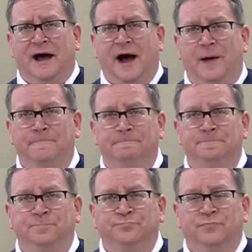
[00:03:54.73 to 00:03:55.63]

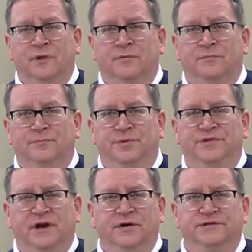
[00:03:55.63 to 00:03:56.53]

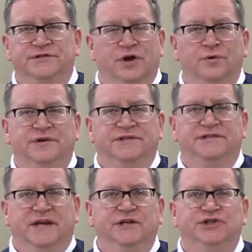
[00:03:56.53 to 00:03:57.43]
But there is no
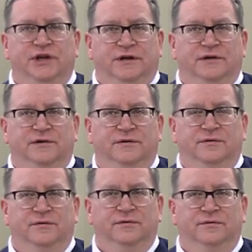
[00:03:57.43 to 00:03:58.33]
distinction
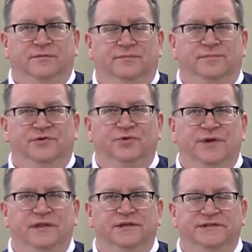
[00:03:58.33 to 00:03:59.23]

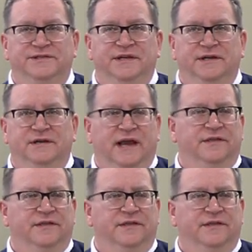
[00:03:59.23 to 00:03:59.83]
between the sin